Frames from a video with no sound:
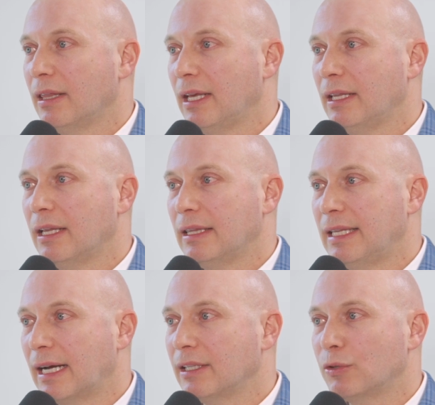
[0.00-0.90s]
then
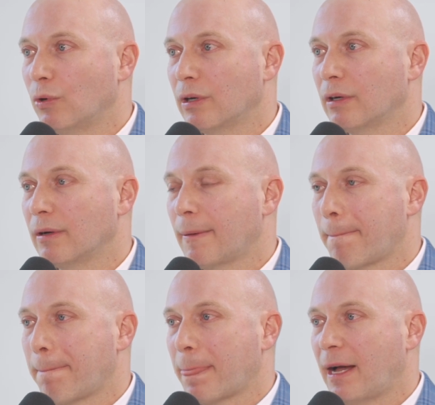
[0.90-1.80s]
that is where
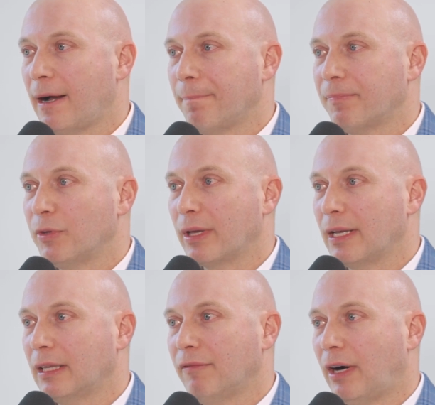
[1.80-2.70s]
you
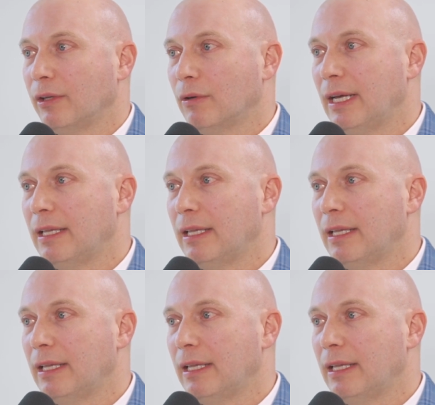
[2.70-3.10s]
can get value.